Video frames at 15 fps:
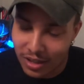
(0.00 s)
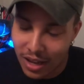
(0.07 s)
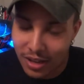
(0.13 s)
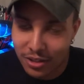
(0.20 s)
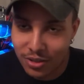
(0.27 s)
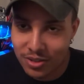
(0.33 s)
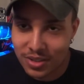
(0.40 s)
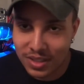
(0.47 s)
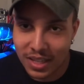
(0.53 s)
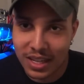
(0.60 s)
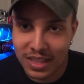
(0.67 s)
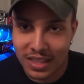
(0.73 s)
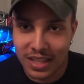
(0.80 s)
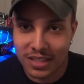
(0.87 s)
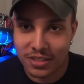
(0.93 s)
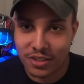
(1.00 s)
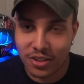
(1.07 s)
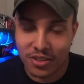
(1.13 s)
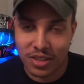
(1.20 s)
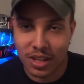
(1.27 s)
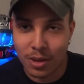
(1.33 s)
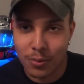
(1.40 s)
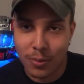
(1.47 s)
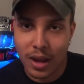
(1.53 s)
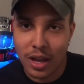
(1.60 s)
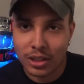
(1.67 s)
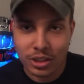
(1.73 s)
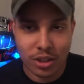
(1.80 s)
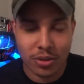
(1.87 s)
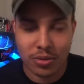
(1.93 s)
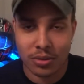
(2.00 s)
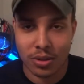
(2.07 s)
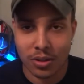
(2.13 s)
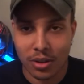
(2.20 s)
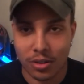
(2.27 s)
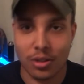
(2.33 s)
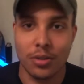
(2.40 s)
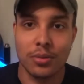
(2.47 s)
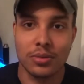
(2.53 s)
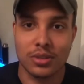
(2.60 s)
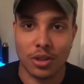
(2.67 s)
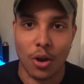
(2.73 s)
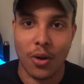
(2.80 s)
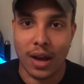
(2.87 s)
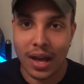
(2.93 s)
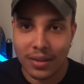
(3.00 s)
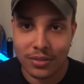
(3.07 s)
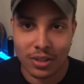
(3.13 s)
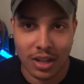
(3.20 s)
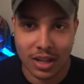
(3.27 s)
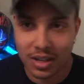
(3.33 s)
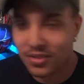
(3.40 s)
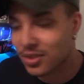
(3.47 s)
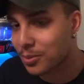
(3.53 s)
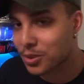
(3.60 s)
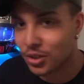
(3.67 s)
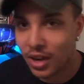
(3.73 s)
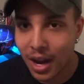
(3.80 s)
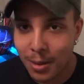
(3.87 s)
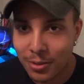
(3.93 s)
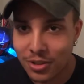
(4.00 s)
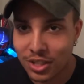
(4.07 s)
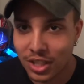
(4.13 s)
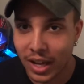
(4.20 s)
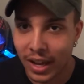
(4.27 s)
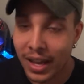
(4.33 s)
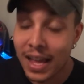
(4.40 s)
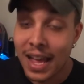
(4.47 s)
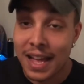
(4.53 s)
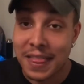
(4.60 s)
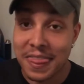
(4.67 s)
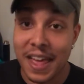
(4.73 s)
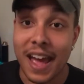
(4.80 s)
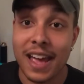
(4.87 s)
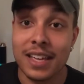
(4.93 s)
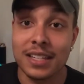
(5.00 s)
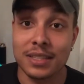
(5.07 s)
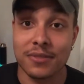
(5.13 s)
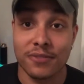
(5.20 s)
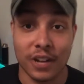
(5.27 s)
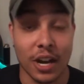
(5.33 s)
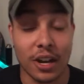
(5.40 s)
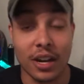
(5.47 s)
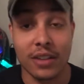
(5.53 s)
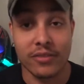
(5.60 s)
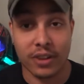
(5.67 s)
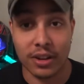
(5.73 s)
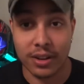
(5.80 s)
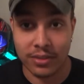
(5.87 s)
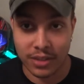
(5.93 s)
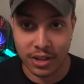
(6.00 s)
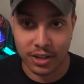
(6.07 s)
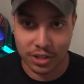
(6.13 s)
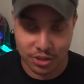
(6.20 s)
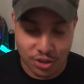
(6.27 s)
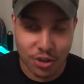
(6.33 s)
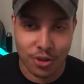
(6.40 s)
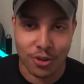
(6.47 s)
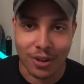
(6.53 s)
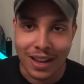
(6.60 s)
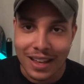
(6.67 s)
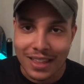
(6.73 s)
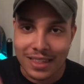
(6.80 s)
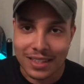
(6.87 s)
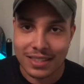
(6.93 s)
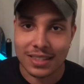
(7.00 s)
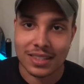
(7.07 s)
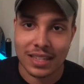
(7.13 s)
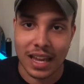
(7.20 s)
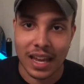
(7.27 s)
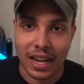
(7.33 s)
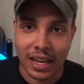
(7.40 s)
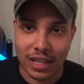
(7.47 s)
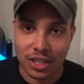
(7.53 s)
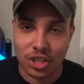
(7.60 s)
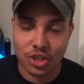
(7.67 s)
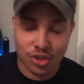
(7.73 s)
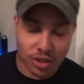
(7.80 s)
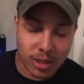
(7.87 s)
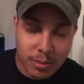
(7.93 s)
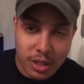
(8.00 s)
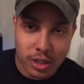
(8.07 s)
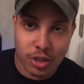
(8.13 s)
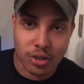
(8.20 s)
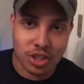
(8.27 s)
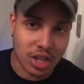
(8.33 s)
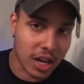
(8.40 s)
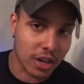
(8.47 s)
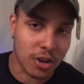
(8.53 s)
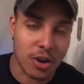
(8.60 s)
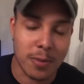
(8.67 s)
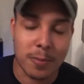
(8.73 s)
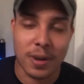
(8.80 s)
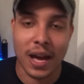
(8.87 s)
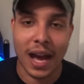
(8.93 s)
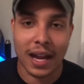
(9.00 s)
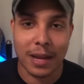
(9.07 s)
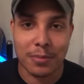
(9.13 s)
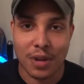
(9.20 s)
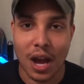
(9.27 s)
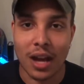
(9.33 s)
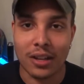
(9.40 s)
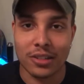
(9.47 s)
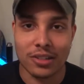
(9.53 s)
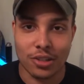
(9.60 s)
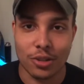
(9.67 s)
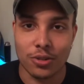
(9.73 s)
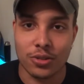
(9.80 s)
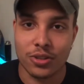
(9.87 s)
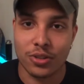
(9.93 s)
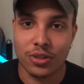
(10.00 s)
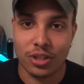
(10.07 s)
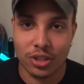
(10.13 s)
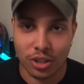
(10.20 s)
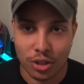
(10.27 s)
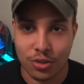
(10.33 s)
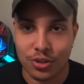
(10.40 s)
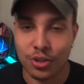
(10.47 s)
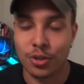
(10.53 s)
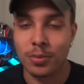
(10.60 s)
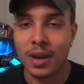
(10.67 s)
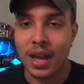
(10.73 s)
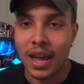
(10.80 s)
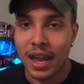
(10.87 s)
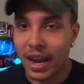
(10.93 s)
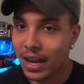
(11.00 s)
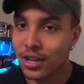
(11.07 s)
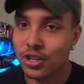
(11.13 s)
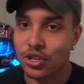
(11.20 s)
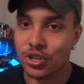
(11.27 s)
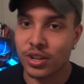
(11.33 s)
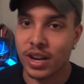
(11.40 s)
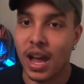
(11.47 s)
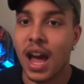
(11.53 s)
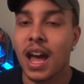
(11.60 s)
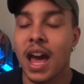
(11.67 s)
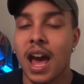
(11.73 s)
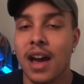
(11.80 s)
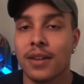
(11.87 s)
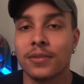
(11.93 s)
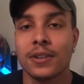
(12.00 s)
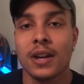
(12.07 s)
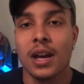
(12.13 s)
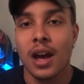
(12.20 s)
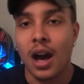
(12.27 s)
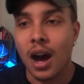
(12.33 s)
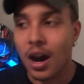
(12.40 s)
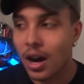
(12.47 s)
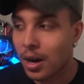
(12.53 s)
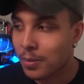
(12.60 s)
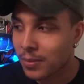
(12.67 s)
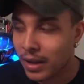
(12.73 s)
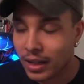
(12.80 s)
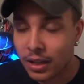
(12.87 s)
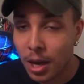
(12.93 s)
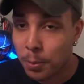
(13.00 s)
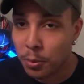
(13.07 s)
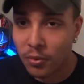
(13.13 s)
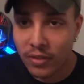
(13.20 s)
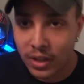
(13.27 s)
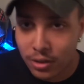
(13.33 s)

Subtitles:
and you're seeing this and you're thinking, well, you don't have a lot of subscribers yet. That is very, very, very true. This is a extremely new channel, but I am not new to the YouTube industry. I have a couple of